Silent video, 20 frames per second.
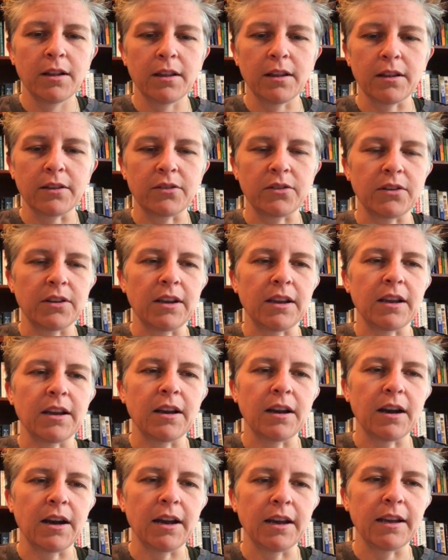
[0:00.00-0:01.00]
let's see,
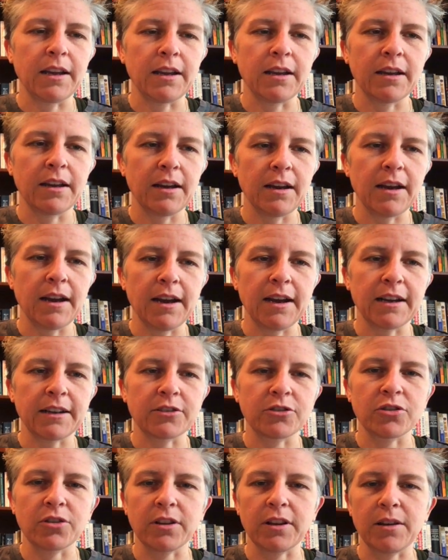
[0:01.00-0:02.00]
I
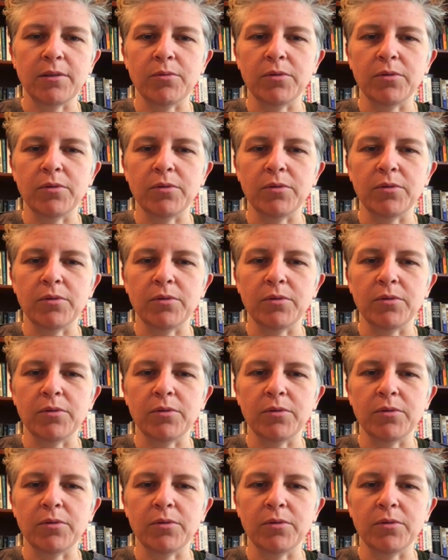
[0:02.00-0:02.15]
actually